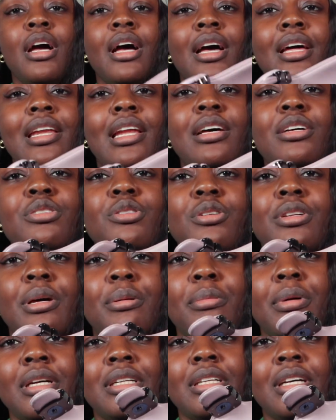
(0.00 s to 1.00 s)
and that's all
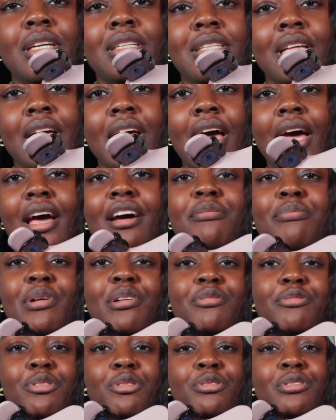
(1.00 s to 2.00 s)
that matters. Like, I have
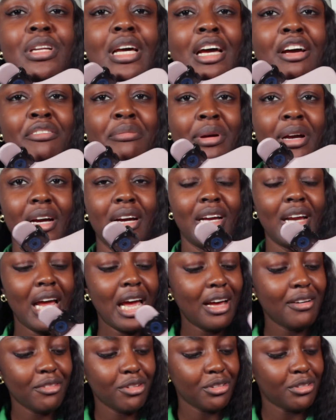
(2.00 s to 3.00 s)
my phone, I
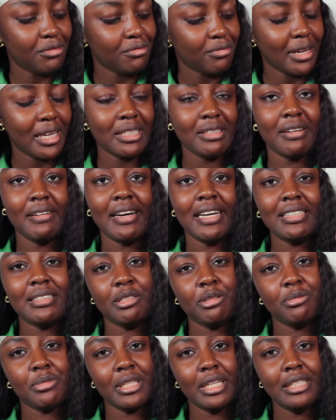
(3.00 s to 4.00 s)
have all the vital
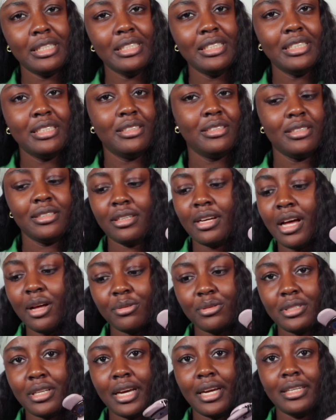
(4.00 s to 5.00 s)
items I need
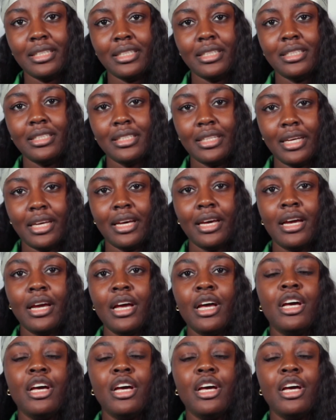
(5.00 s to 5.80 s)
outside in there.